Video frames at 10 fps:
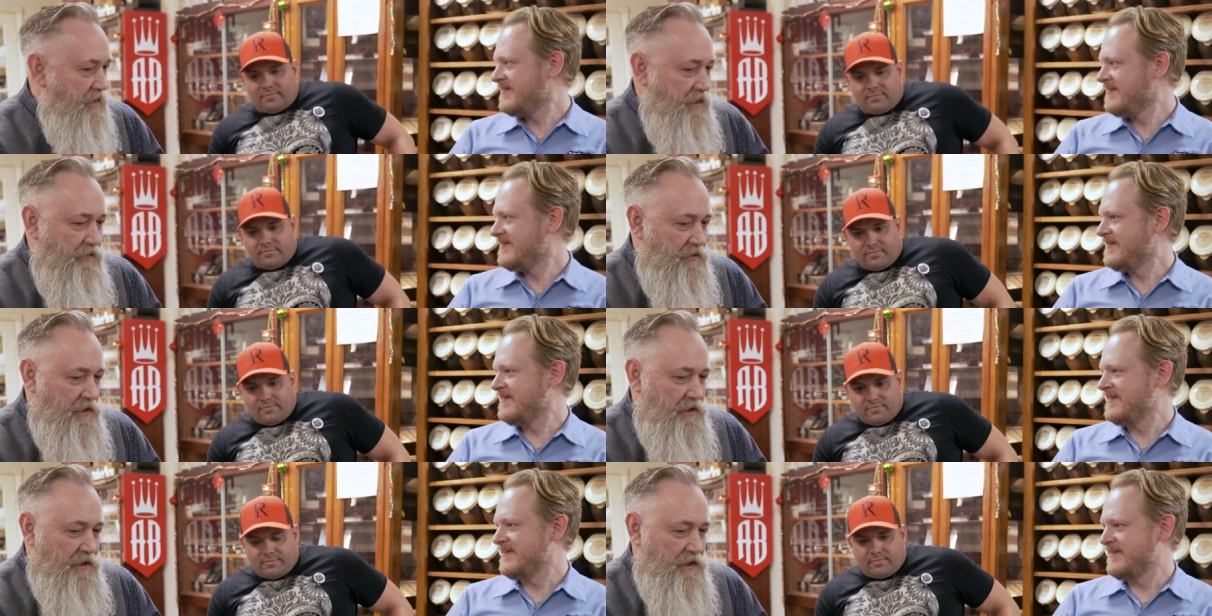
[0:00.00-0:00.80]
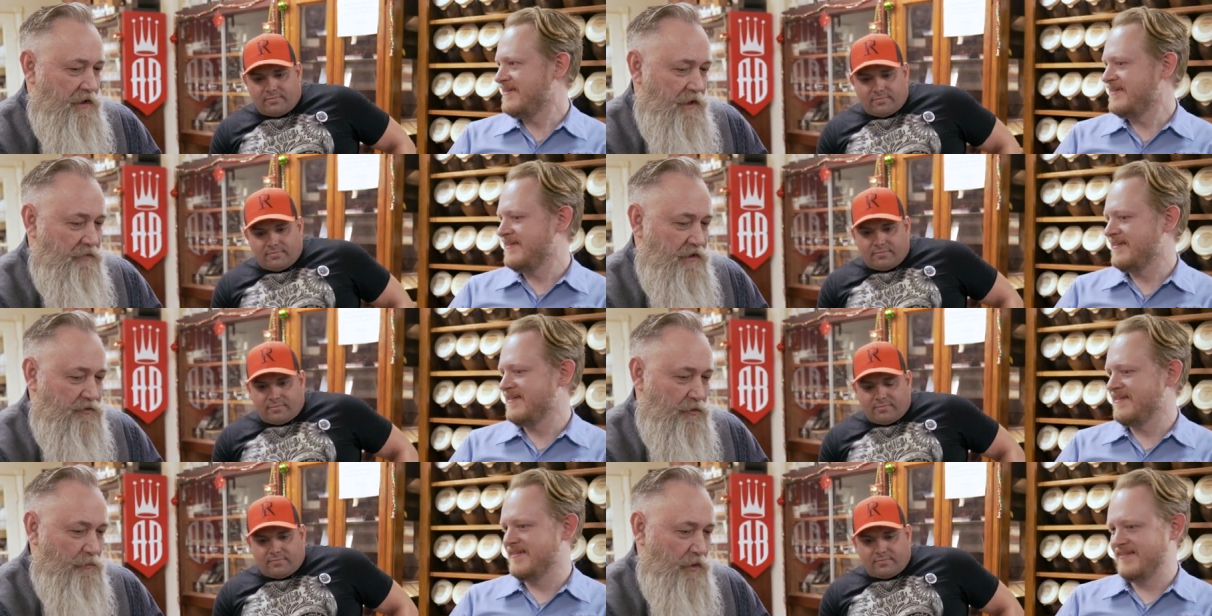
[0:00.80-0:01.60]
Speaker 1: And then uh, these
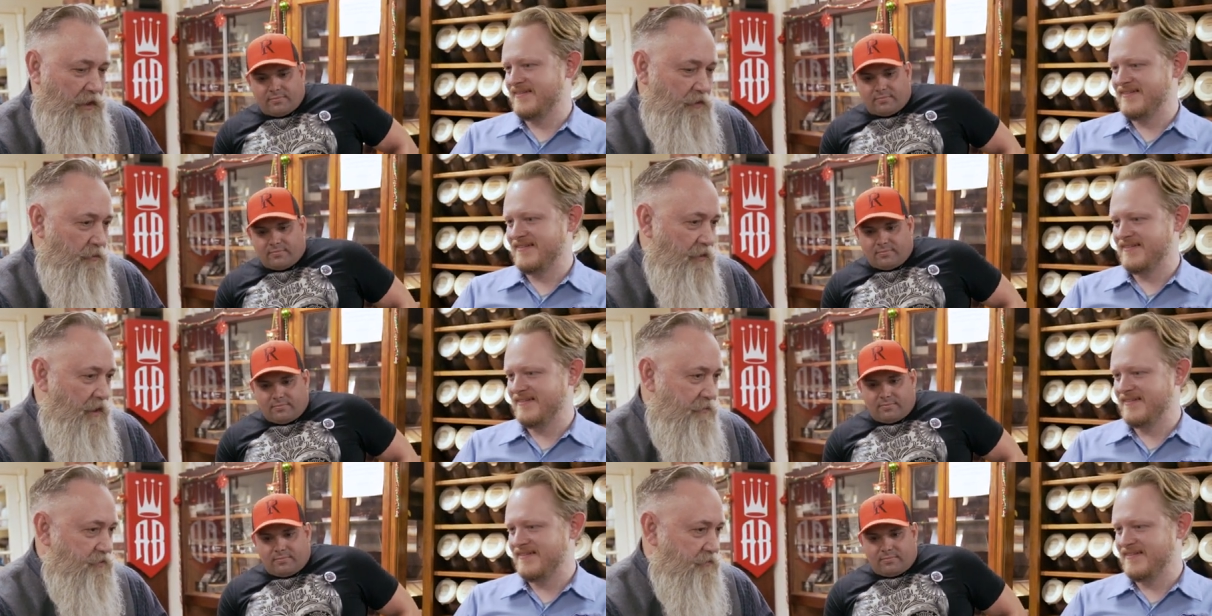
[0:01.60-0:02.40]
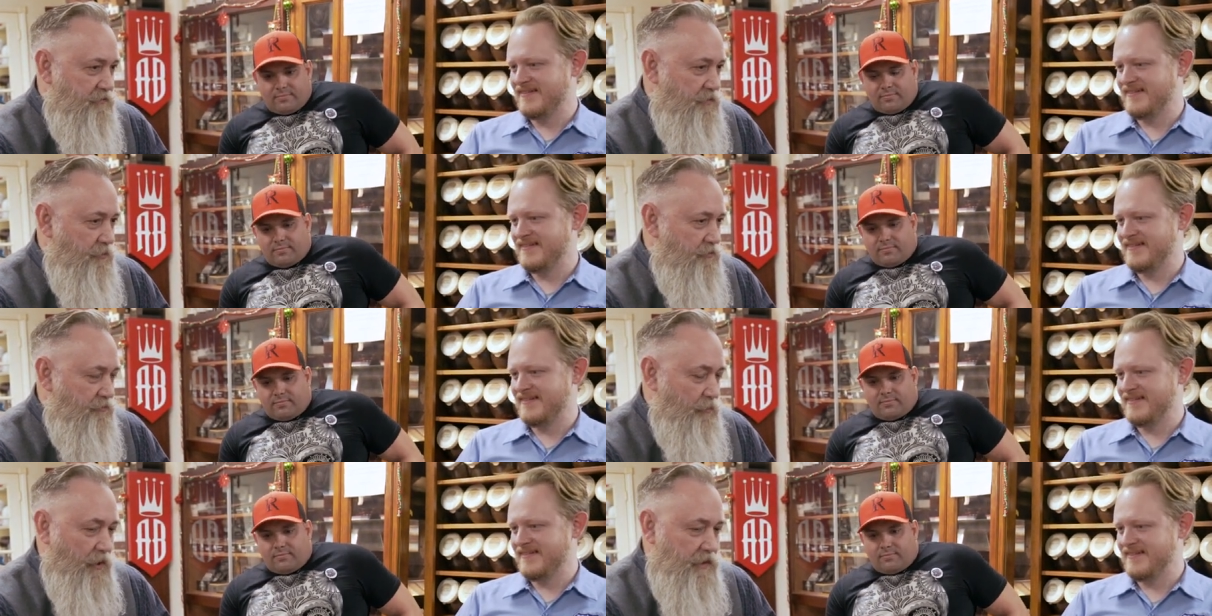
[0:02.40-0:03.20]
are brand new that I just you just
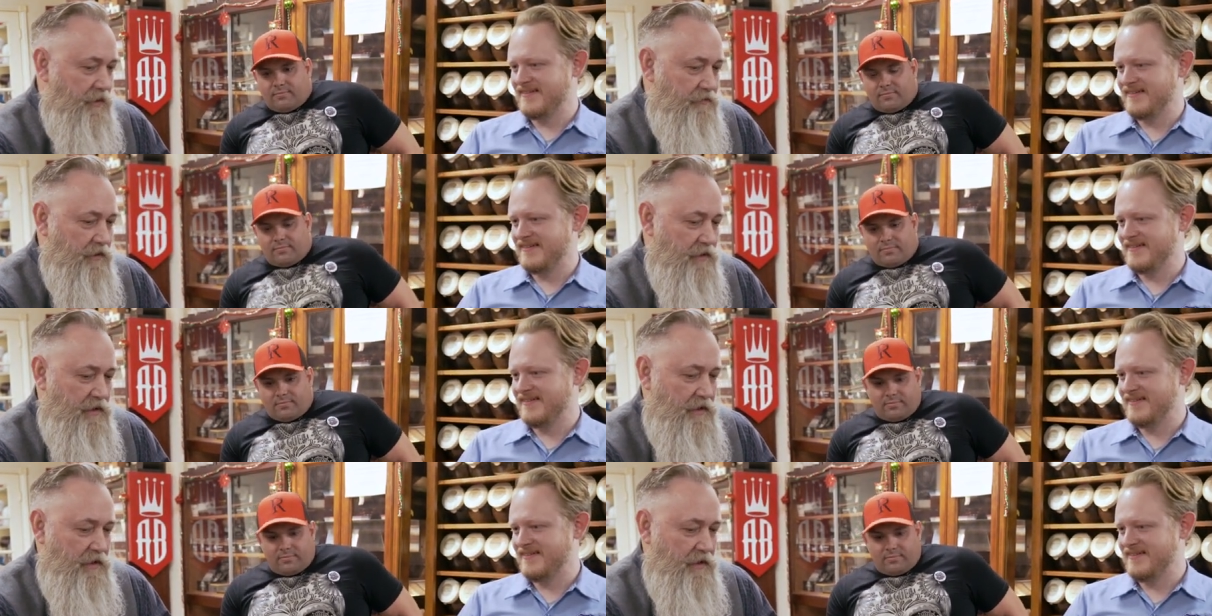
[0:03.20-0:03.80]
brought in the